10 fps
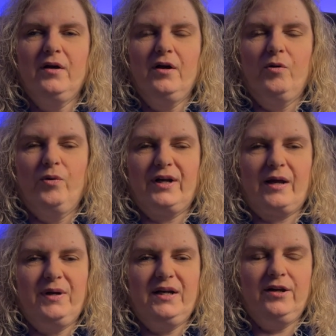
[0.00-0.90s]
What I
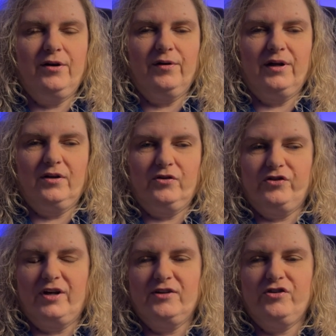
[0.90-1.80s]
mean here is
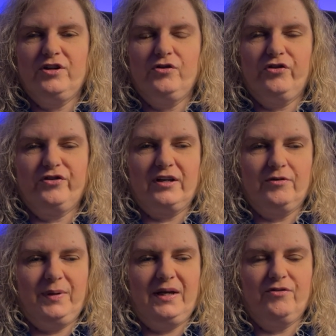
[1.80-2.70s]
not to use state of
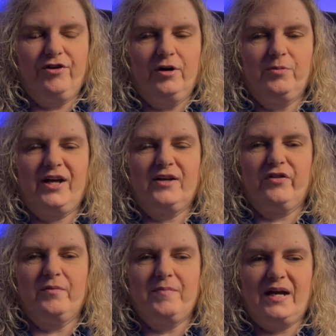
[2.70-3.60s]
being verbs as
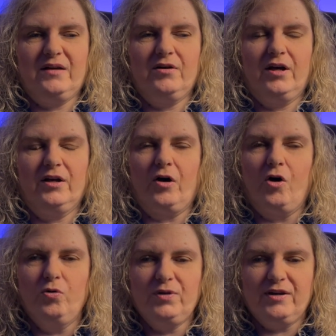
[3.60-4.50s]
the main and
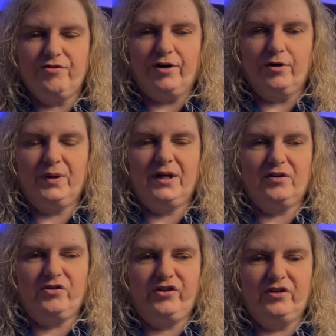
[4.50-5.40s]
only verb in a
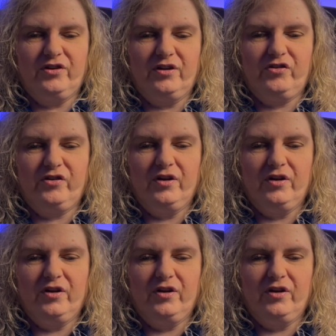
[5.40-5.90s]
sentence.